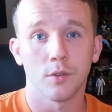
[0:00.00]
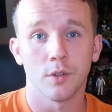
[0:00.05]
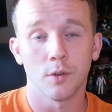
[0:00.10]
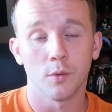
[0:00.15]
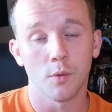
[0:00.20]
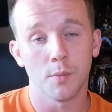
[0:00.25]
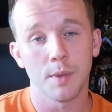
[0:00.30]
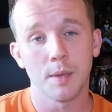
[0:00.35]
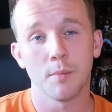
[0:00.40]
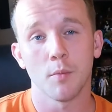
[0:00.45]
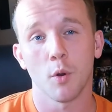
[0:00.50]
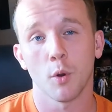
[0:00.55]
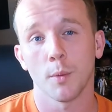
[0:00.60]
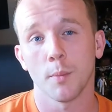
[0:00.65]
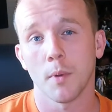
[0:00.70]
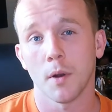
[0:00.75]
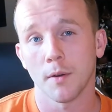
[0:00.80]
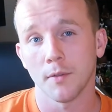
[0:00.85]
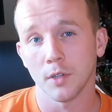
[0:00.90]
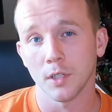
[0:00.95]
There will be more
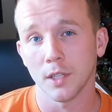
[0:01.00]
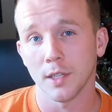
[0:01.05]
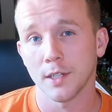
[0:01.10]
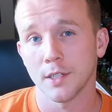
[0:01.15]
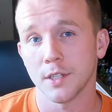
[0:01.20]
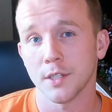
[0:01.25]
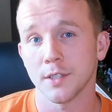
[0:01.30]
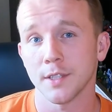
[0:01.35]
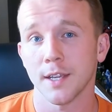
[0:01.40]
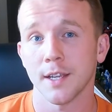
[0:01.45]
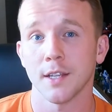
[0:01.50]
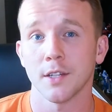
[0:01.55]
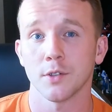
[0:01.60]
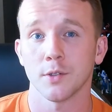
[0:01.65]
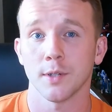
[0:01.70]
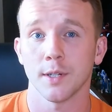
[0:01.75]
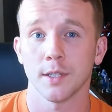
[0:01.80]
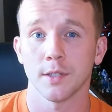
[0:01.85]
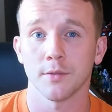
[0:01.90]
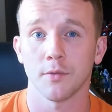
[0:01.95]
Marvel Legends and
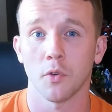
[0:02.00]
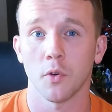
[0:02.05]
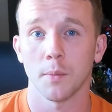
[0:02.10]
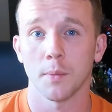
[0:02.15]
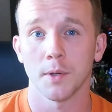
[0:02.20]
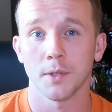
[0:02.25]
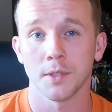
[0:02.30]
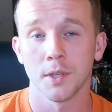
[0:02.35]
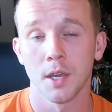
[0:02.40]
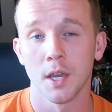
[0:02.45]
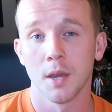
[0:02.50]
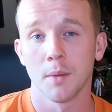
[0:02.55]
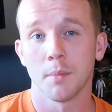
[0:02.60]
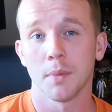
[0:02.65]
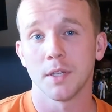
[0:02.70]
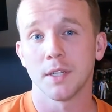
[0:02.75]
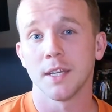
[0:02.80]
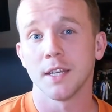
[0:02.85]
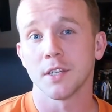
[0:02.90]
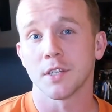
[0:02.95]
Transformers,
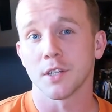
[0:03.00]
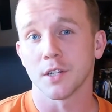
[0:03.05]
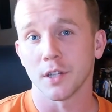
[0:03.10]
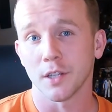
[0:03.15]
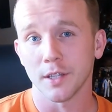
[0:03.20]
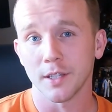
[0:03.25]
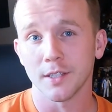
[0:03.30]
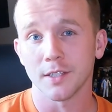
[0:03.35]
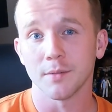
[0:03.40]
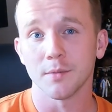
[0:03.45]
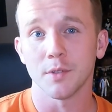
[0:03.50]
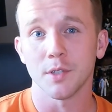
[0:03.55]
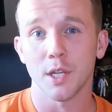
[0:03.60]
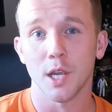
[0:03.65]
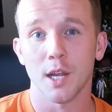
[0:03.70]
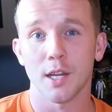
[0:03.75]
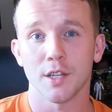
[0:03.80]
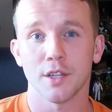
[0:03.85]
potentially some G.I.